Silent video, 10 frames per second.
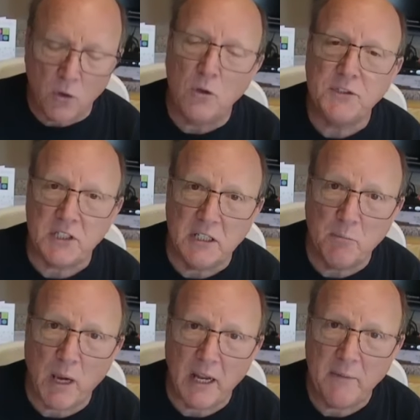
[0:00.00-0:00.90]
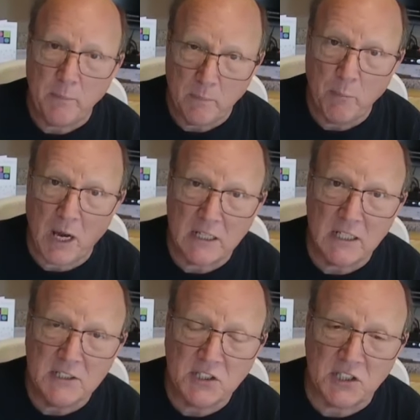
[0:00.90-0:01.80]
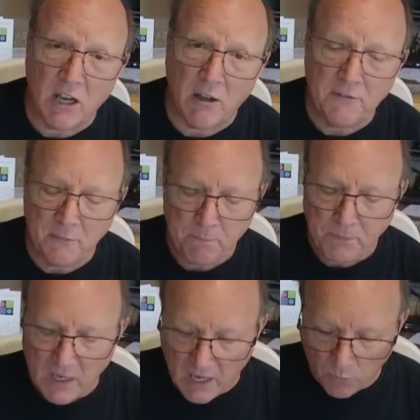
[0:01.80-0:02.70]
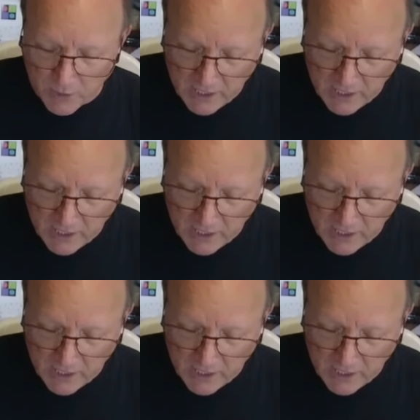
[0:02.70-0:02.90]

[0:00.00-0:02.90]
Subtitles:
holes in my model itself, I went